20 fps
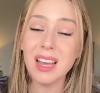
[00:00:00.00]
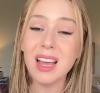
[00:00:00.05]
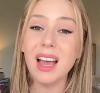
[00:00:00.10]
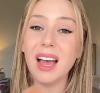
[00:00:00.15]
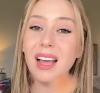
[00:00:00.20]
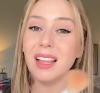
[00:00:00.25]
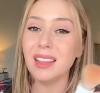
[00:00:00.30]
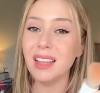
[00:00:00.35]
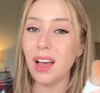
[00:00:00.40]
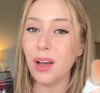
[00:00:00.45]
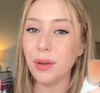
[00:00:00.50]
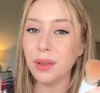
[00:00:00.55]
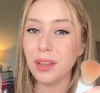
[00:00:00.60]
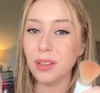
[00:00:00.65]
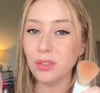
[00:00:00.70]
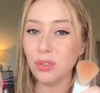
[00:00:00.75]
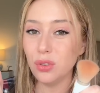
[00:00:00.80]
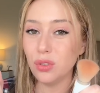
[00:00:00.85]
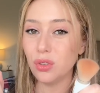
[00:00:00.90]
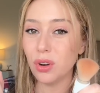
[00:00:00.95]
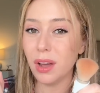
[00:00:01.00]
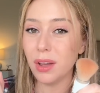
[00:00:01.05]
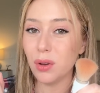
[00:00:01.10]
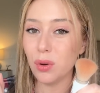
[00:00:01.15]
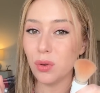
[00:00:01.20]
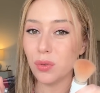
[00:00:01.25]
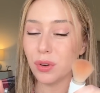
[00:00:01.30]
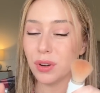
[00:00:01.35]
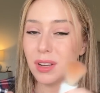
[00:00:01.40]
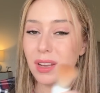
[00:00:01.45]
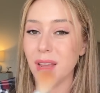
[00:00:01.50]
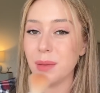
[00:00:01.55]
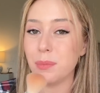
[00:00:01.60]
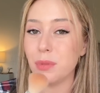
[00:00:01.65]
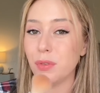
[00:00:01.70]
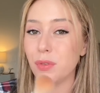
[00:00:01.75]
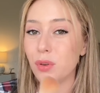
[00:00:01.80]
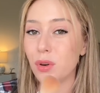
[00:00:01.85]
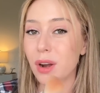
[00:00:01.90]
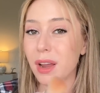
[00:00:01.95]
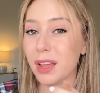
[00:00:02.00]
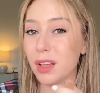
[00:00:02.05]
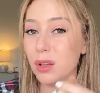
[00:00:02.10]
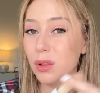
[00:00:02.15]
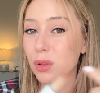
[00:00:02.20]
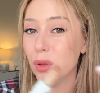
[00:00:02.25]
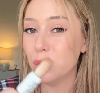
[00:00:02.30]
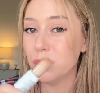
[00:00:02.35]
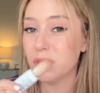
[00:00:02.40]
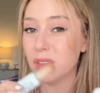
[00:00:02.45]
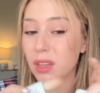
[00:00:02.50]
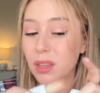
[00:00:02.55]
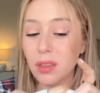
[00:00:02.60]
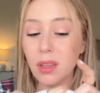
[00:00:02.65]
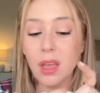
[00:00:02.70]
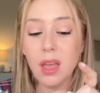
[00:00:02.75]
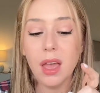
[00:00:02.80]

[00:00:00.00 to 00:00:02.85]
allowing it to dry overnight before I close it